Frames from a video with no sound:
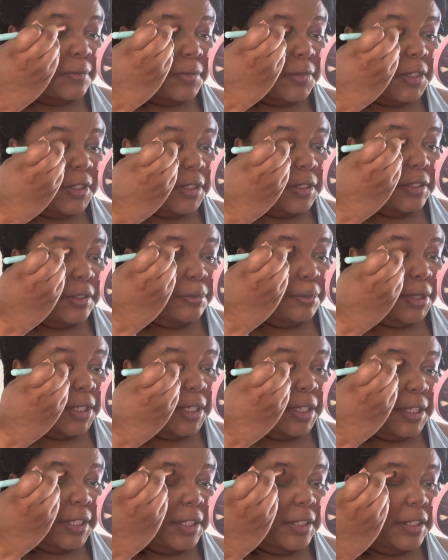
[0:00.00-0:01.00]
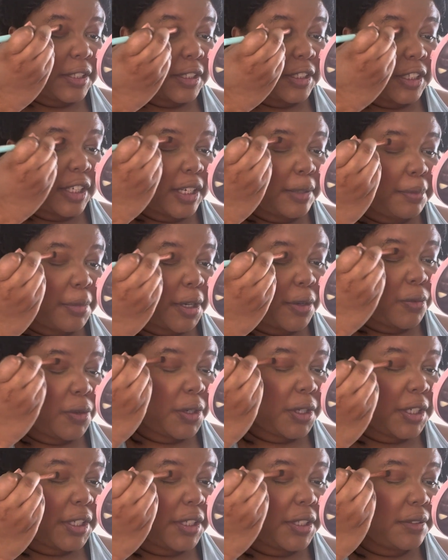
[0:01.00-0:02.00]
Just making it the shape I
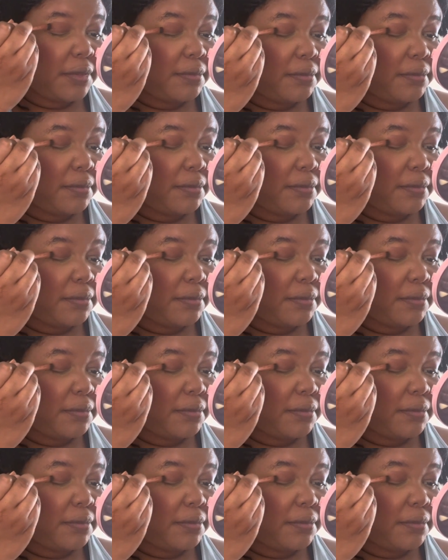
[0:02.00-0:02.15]
want it,